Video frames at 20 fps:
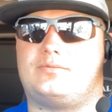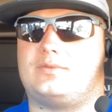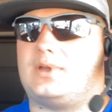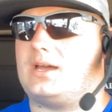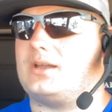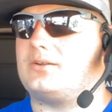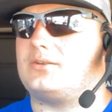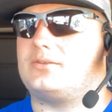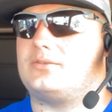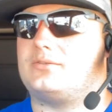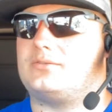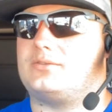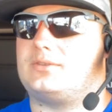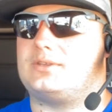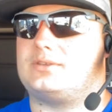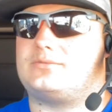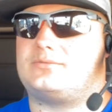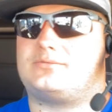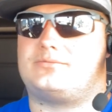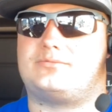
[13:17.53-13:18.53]
don't know,
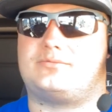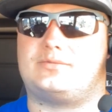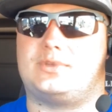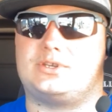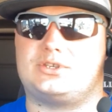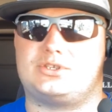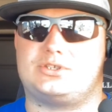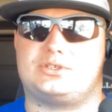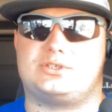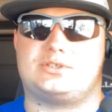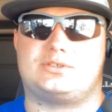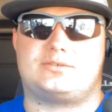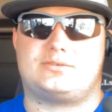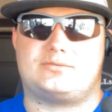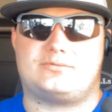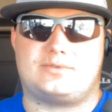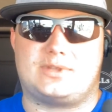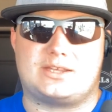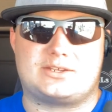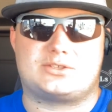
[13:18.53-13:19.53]
they should just,
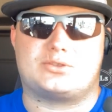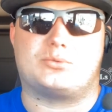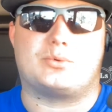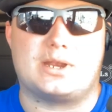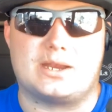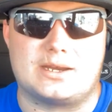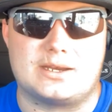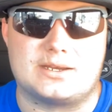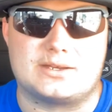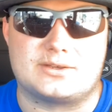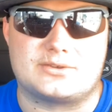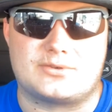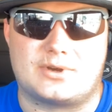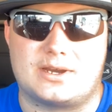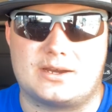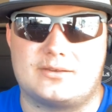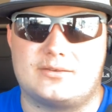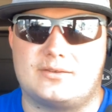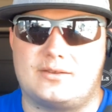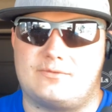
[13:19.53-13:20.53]
that's the way it is,
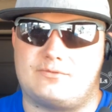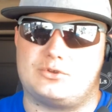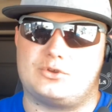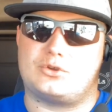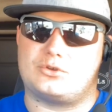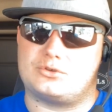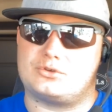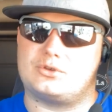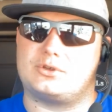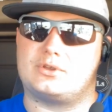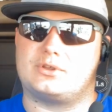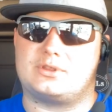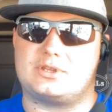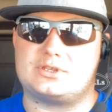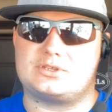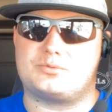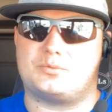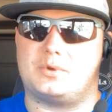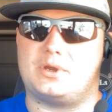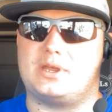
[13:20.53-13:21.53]
right? If you don't do it
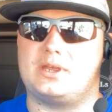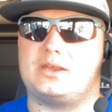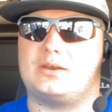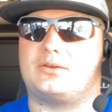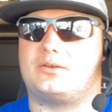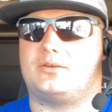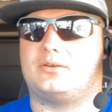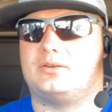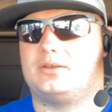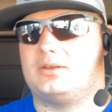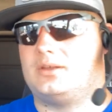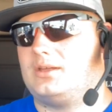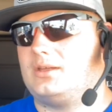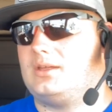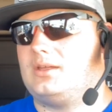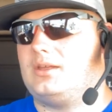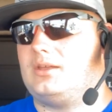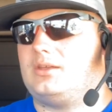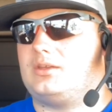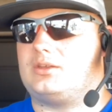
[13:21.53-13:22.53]
this way, or
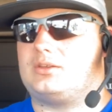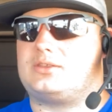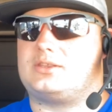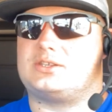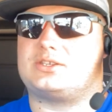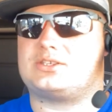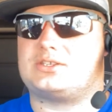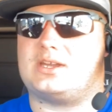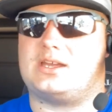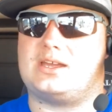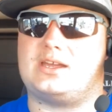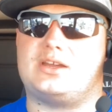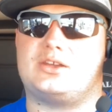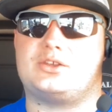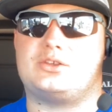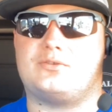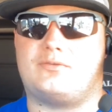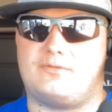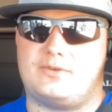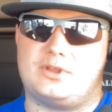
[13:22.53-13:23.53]
if this is not how
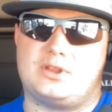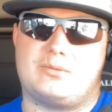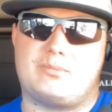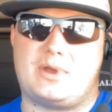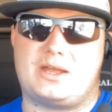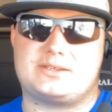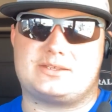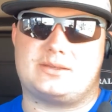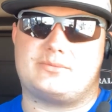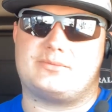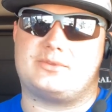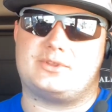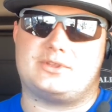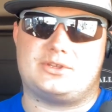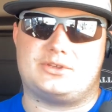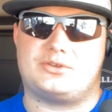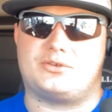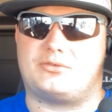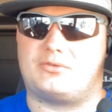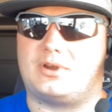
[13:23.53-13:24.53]
you feel about something,
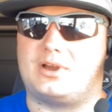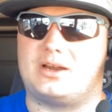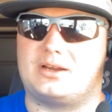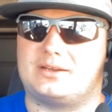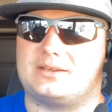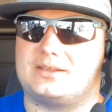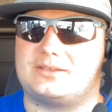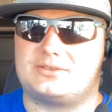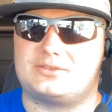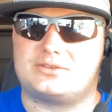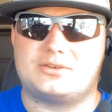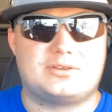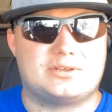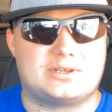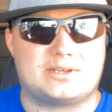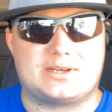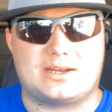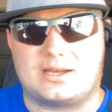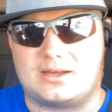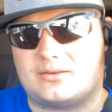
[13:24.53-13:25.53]
then you're wrong. And that's
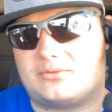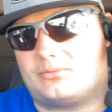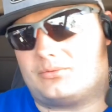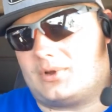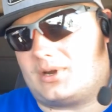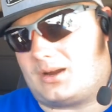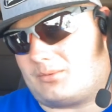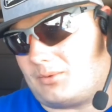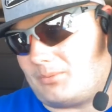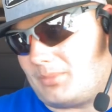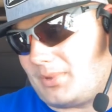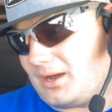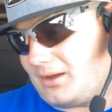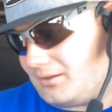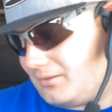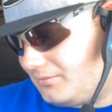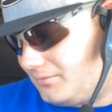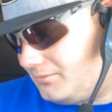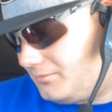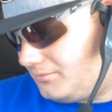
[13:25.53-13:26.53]
totally not what I'm about.